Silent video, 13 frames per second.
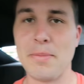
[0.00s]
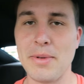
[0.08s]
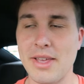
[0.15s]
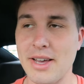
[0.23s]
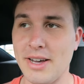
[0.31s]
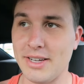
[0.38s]

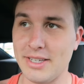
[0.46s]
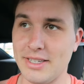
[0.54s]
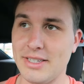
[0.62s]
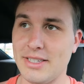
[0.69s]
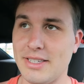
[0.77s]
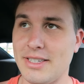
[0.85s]

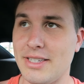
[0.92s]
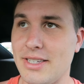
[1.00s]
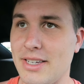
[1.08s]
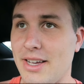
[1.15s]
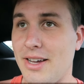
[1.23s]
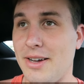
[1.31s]
Because
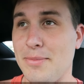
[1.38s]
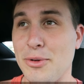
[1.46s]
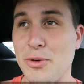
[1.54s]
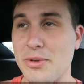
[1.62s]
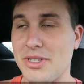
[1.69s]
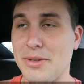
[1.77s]
um,
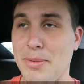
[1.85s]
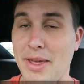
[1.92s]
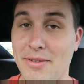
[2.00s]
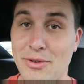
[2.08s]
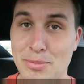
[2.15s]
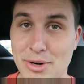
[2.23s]
who wants to
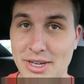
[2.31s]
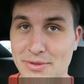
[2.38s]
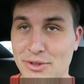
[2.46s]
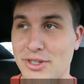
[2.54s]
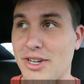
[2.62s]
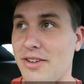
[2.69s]
pay full price
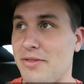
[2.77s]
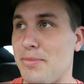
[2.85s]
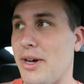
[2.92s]
for stuff?